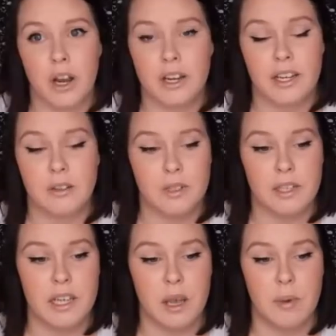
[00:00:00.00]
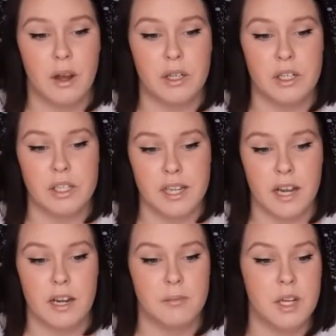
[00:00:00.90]
talking really about your
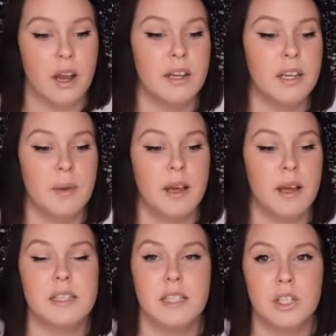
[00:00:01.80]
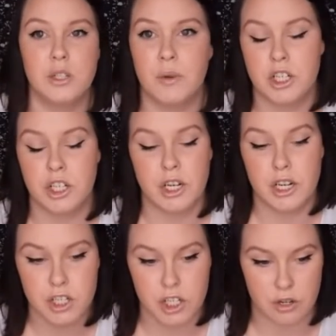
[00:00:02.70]
son. I'm talking about the situation
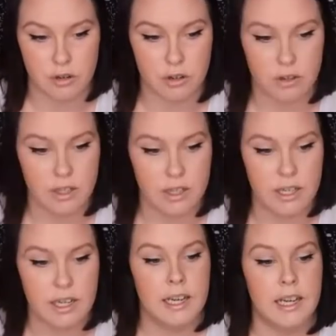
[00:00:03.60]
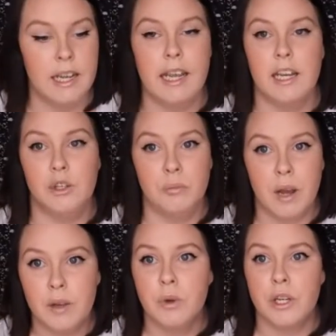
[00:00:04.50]
in general. And you
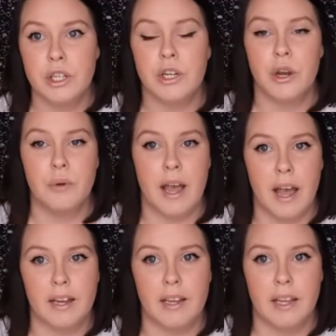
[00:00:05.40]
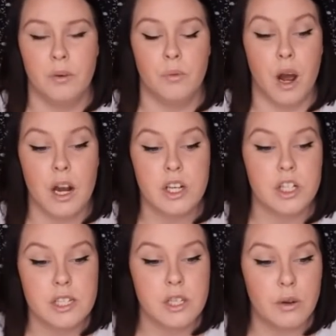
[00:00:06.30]
might want to go back and watch
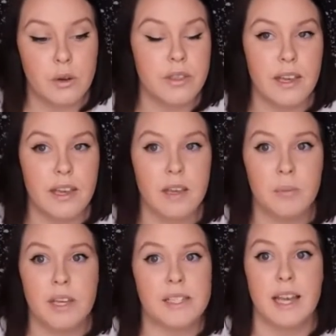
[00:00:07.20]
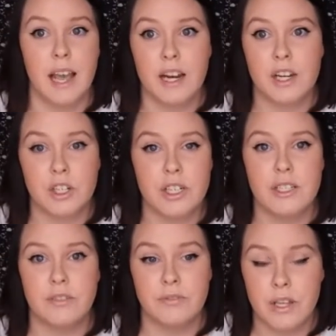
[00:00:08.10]
this whole thing, because I actually
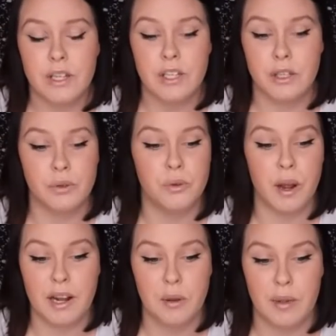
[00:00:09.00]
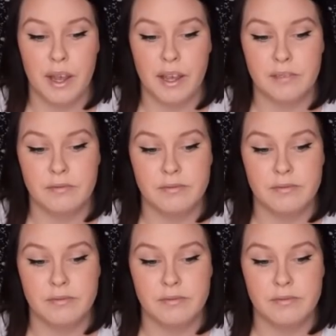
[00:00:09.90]
defend you quite a bit.